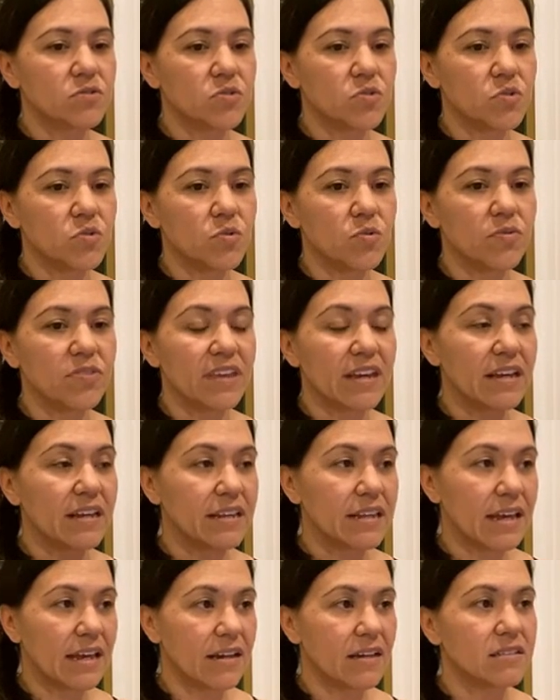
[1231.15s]
to think
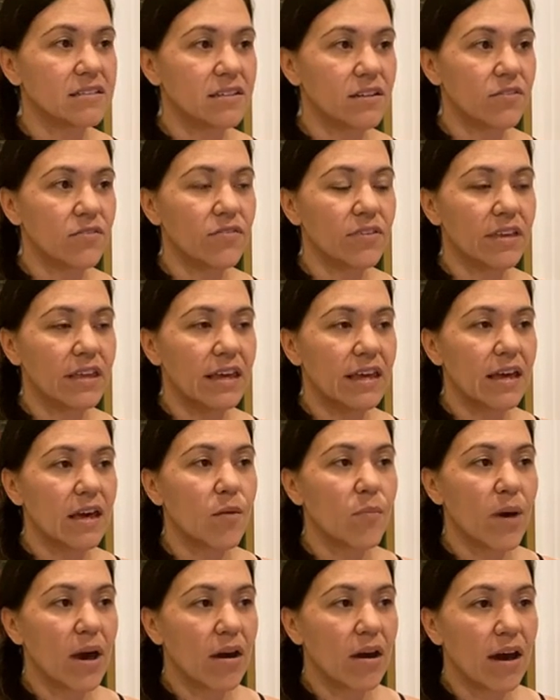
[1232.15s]
negatively
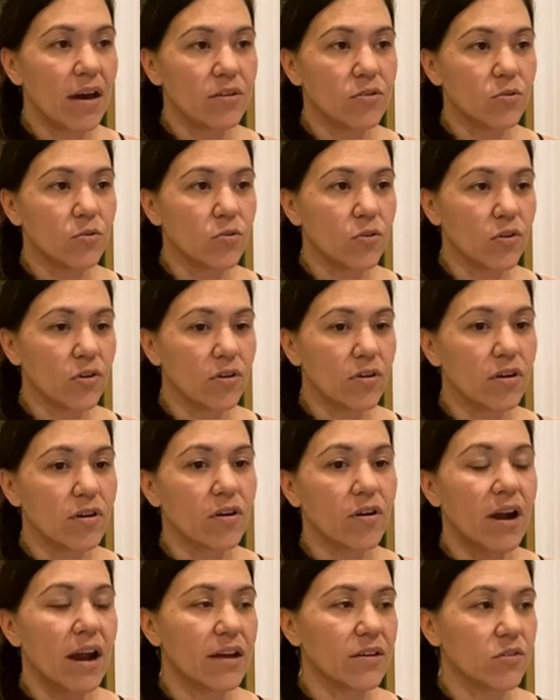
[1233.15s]
about how you look
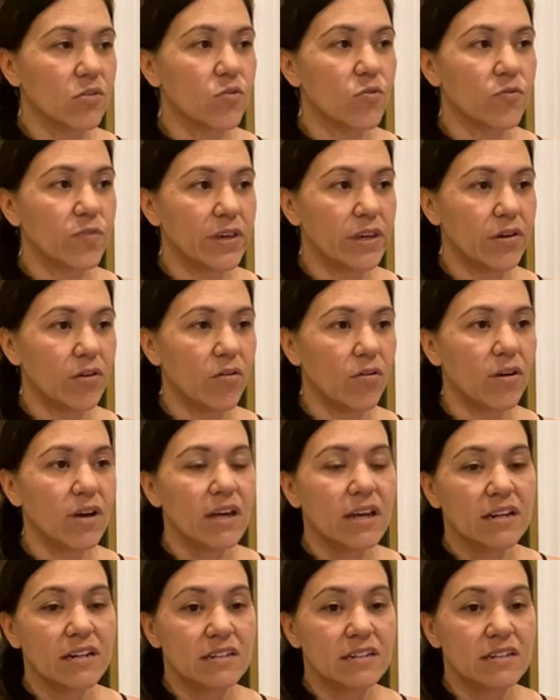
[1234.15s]
or how you feel,